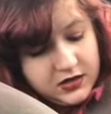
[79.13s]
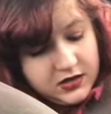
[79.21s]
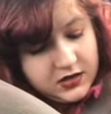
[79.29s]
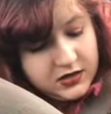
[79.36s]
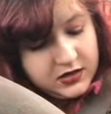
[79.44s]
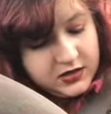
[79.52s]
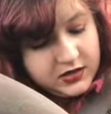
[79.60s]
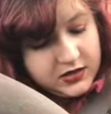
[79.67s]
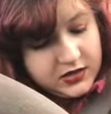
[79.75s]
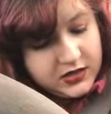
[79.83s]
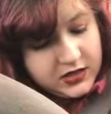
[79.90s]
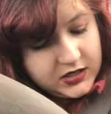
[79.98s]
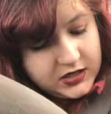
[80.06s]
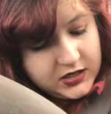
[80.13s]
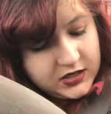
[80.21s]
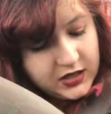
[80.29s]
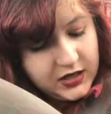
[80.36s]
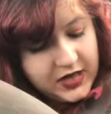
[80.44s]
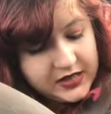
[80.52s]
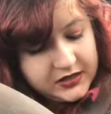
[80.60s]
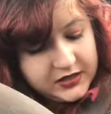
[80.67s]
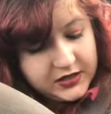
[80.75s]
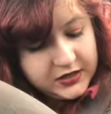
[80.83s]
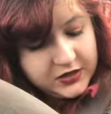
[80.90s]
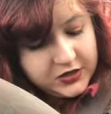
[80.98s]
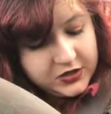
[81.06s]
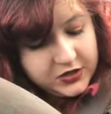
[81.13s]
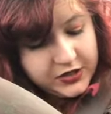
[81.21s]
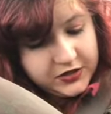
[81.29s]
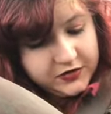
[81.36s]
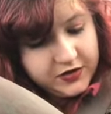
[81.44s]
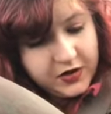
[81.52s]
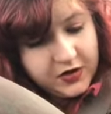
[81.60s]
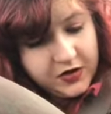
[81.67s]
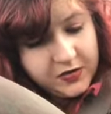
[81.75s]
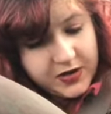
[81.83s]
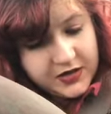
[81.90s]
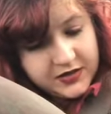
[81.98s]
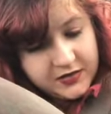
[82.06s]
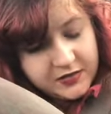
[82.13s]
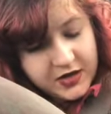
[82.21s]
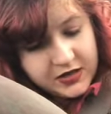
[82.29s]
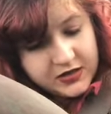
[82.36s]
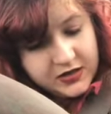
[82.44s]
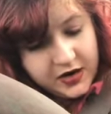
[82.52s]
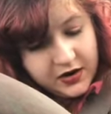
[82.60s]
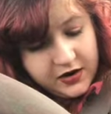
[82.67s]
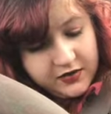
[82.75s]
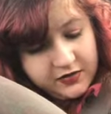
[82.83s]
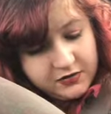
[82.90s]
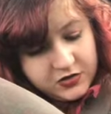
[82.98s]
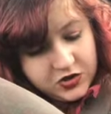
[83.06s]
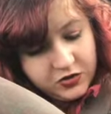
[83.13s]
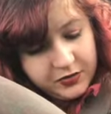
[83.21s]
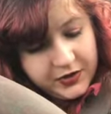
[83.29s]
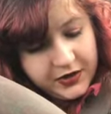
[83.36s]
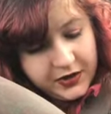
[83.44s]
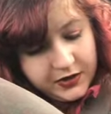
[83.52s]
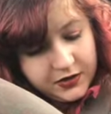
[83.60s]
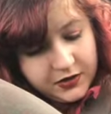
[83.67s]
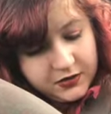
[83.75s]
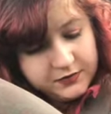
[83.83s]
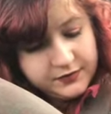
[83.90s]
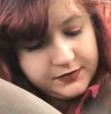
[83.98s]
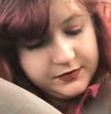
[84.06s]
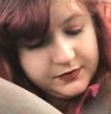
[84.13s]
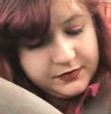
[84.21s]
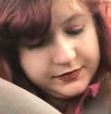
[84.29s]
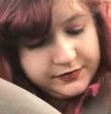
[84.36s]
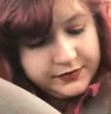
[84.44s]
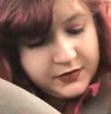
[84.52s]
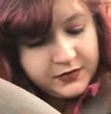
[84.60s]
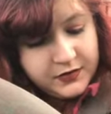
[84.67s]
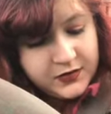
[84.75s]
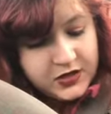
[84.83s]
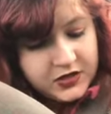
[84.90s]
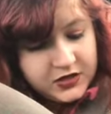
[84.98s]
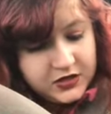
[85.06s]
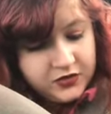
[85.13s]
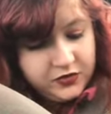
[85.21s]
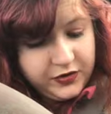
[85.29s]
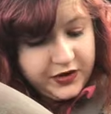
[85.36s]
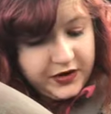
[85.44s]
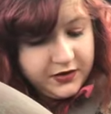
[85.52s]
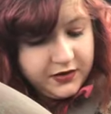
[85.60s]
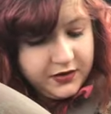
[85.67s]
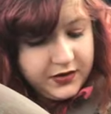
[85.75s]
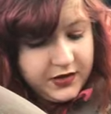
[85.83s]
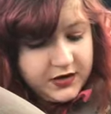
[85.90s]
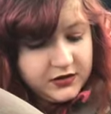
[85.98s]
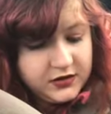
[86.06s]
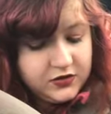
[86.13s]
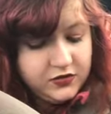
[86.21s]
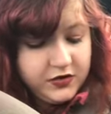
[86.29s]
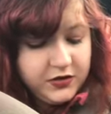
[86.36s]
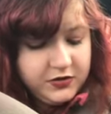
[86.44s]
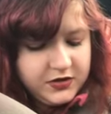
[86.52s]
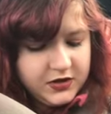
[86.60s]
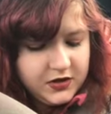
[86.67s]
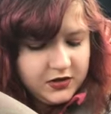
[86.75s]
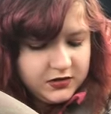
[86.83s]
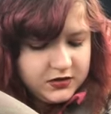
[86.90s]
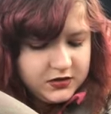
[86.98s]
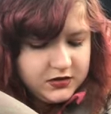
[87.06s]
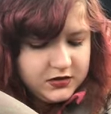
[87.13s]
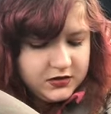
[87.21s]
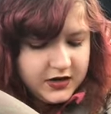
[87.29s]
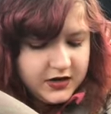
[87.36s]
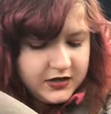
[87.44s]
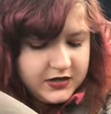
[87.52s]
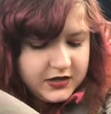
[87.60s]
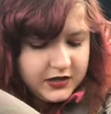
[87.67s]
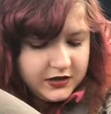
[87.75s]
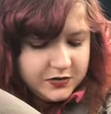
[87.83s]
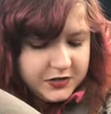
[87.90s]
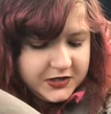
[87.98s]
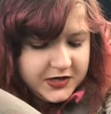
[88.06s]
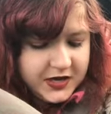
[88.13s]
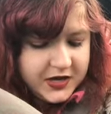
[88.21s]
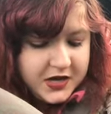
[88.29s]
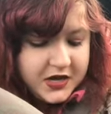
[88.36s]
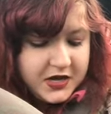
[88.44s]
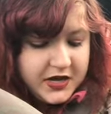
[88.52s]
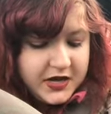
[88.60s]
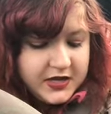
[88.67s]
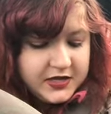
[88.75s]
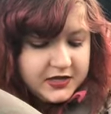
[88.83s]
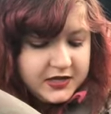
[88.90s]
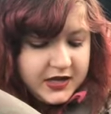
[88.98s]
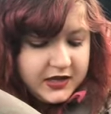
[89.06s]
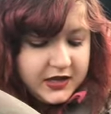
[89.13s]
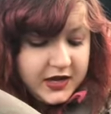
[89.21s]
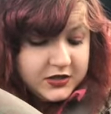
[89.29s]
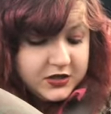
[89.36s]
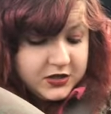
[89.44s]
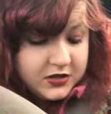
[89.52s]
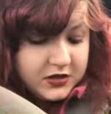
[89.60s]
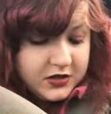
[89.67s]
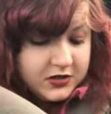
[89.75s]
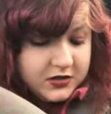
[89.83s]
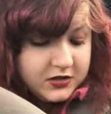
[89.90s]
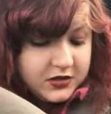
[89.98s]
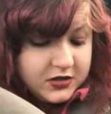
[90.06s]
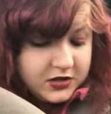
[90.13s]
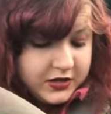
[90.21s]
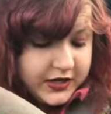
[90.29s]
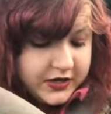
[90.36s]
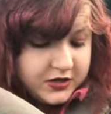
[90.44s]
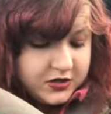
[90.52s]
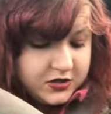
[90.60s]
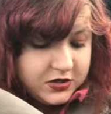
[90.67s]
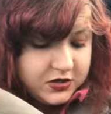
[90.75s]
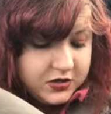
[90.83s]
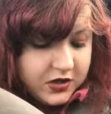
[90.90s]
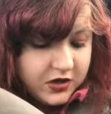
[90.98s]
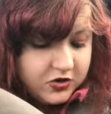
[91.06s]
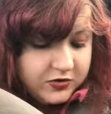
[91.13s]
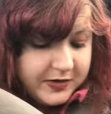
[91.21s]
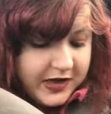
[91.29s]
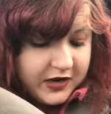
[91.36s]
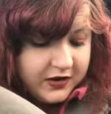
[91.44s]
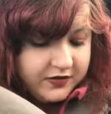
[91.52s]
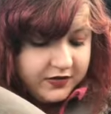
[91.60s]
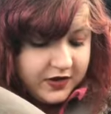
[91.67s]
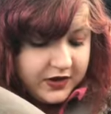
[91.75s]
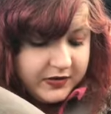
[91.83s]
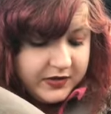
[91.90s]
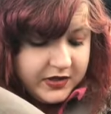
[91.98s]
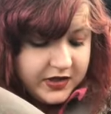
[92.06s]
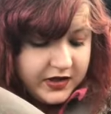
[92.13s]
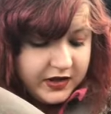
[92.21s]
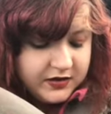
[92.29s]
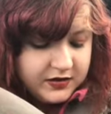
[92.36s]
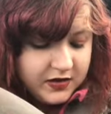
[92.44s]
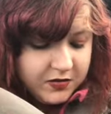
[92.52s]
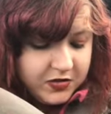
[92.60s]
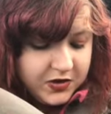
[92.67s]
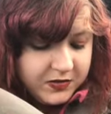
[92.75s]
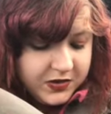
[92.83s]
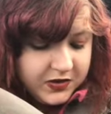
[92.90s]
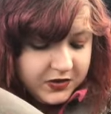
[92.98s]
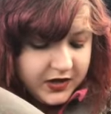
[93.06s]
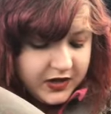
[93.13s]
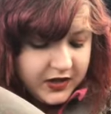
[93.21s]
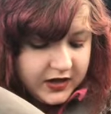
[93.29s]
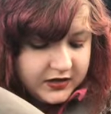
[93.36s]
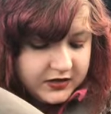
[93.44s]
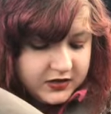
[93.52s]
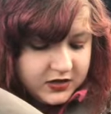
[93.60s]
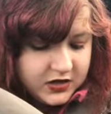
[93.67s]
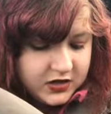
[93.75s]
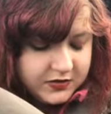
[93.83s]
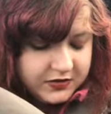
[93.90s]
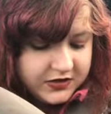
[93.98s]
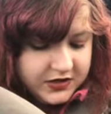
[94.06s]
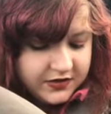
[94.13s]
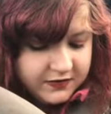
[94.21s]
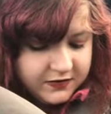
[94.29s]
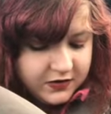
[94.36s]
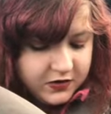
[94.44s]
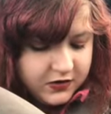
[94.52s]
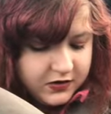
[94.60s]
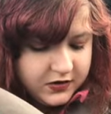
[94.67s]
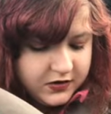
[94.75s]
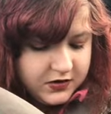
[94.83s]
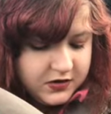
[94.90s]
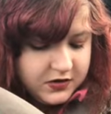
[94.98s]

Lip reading: is this elastic stretch volumizing mascara from Superhero. It says real, and then it says real results. 96% said lashes look stretched, saw dramatic volume and length, saw plumper looking lashes, 100% fuller